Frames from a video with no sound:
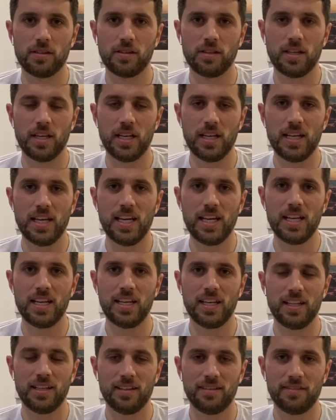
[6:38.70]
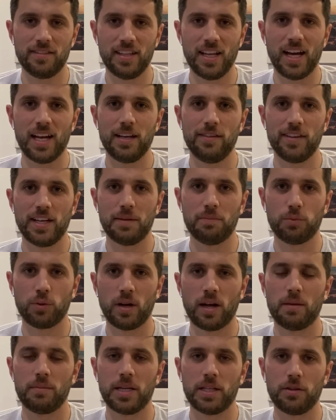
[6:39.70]
in not even in
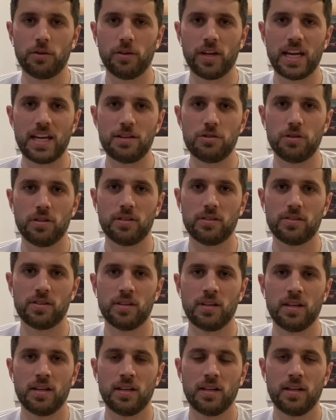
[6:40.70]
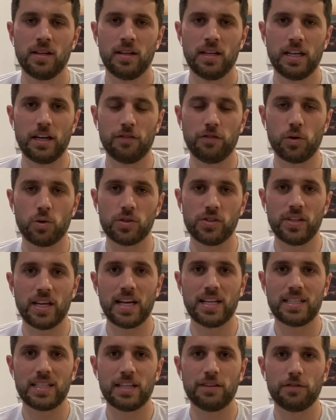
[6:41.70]
prominent locations. Now, of course,
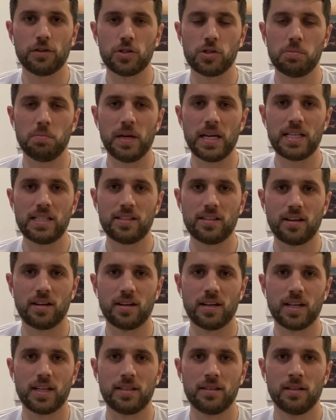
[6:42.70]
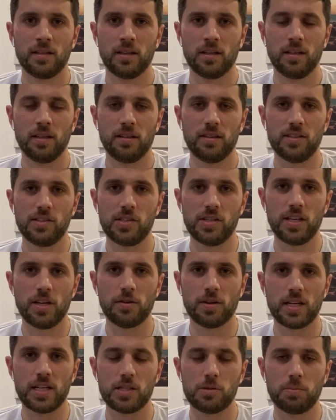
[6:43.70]
that differs based on the
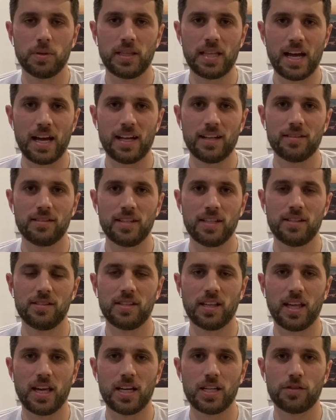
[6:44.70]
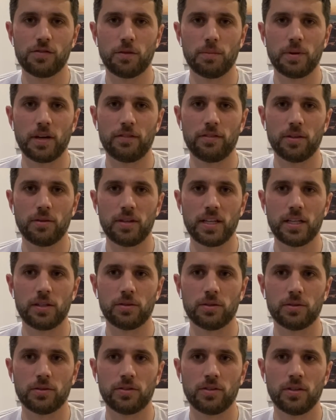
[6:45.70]
series, but that is the case for Buffalo
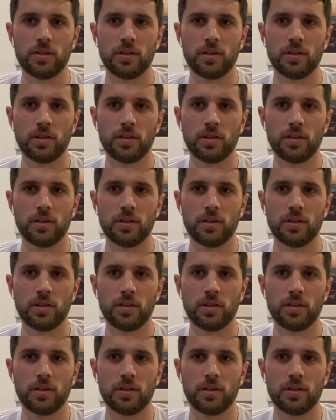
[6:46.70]
Nickels.